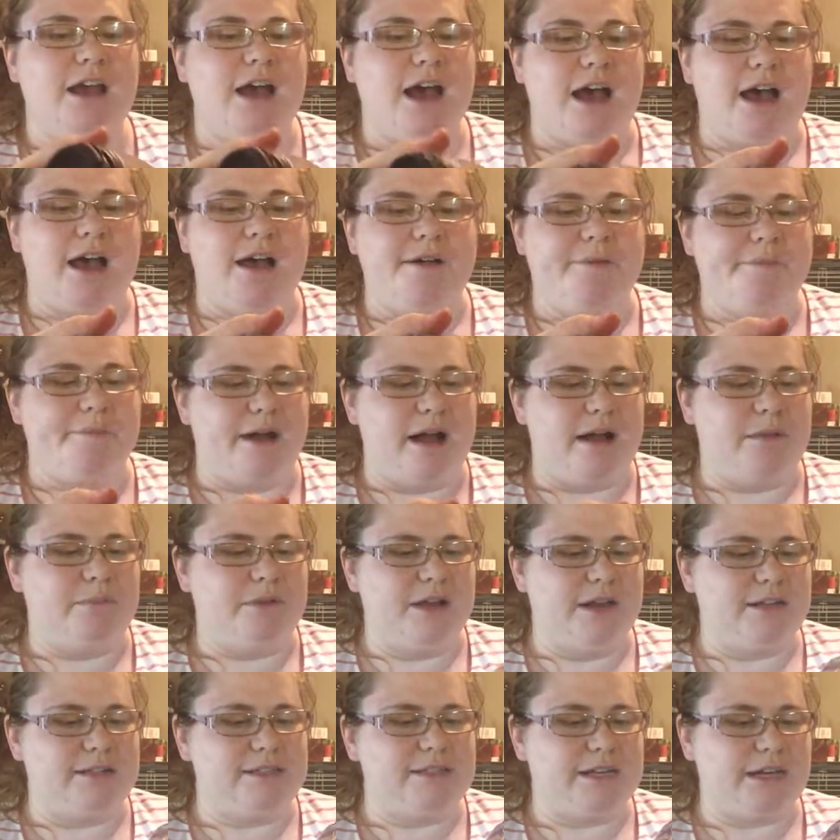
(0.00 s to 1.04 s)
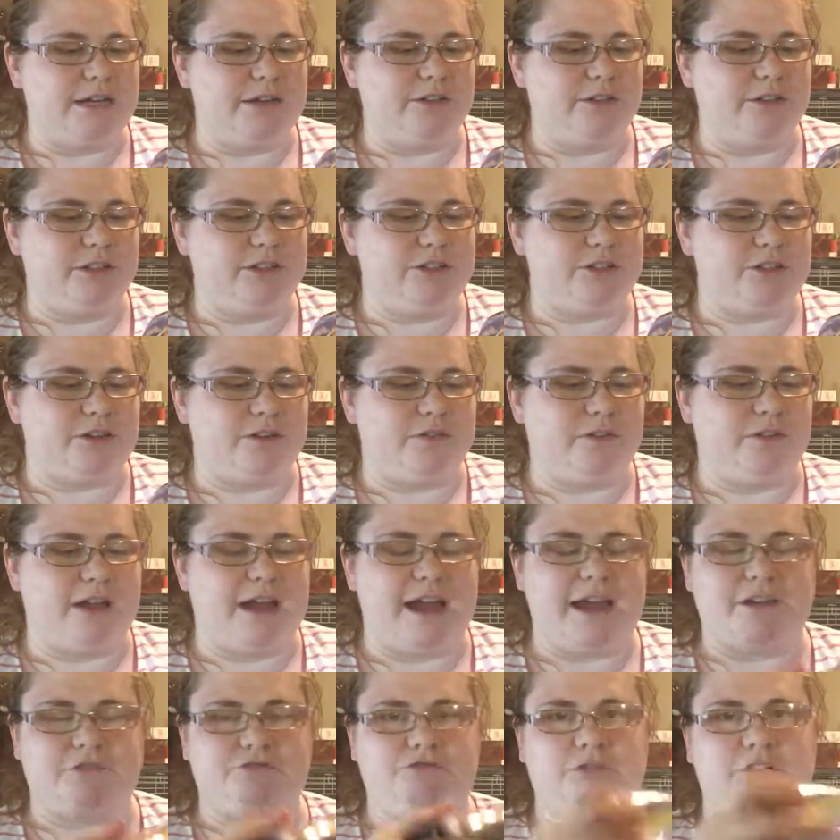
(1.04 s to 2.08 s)
I'm not entirely sure if I'll
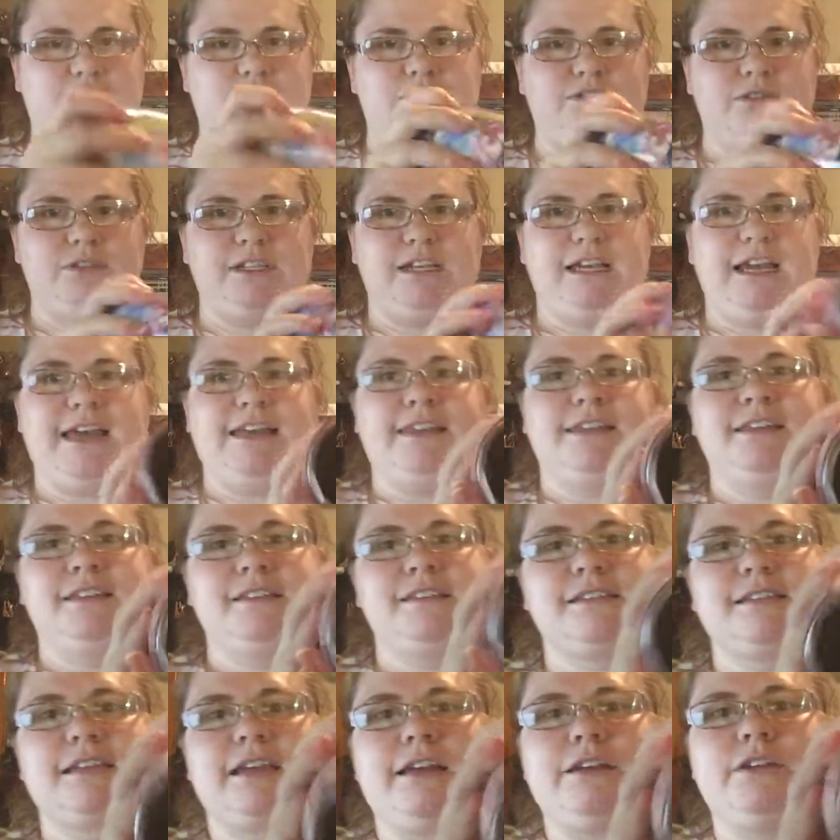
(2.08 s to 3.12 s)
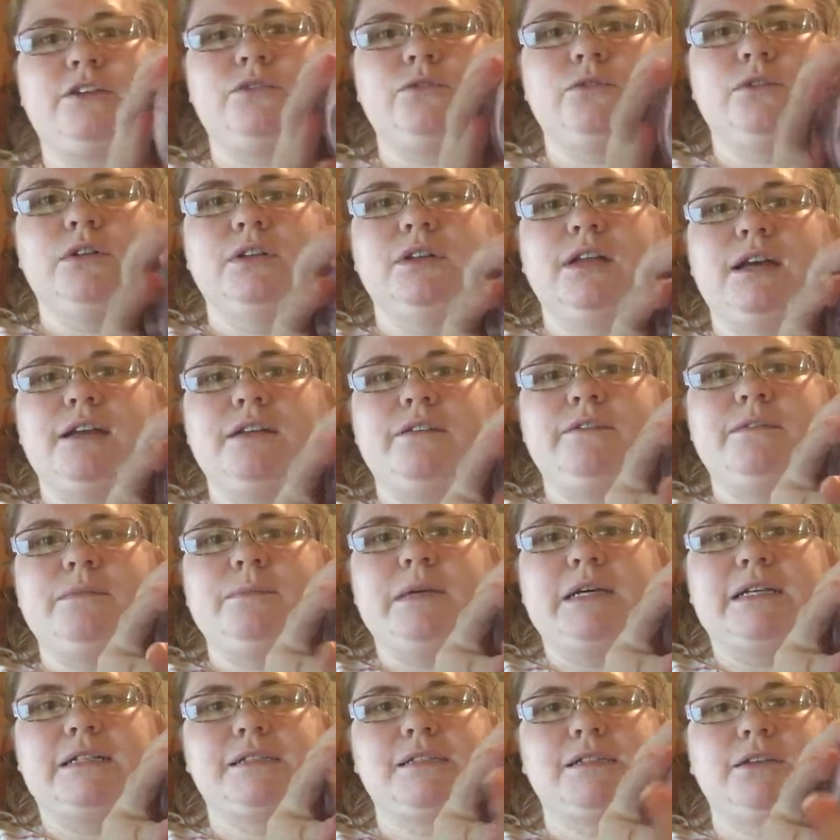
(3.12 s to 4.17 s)
actually use it, and this is kind of cool. A lot of the
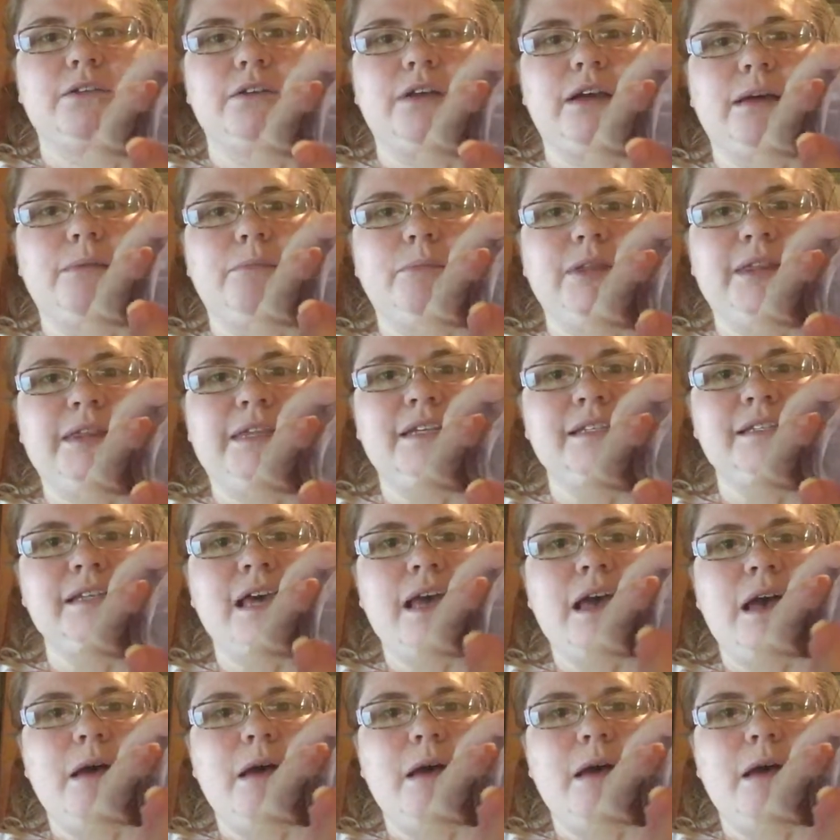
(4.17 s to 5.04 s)
mugs don't come with this,